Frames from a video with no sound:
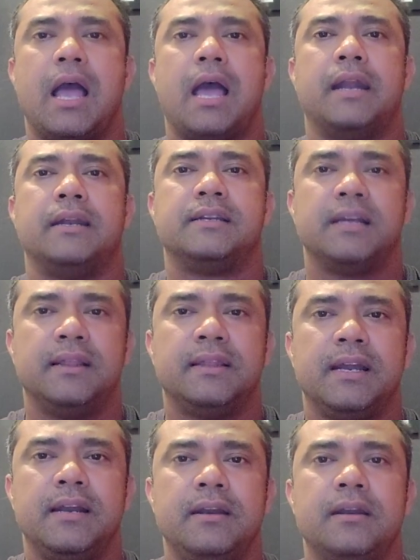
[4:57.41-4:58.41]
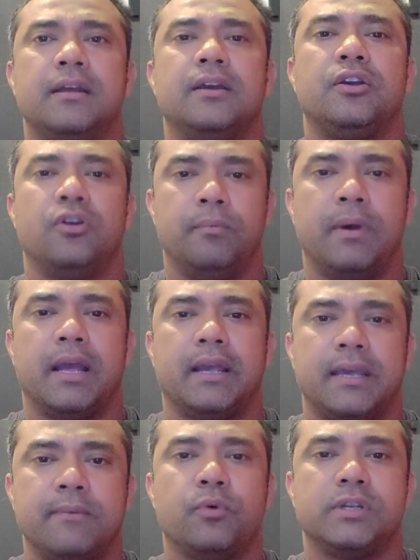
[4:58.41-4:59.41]
Until then,
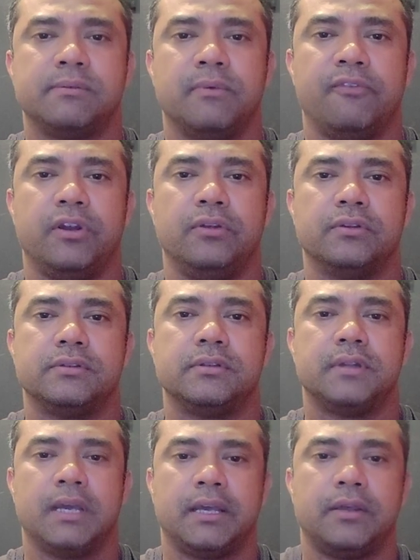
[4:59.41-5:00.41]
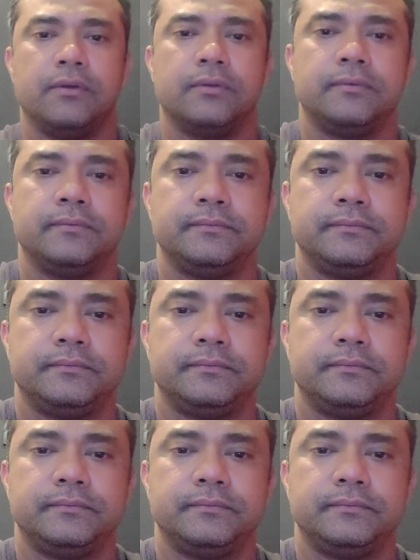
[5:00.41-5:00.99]
Goodbye. Keep watching my videos. Thank you.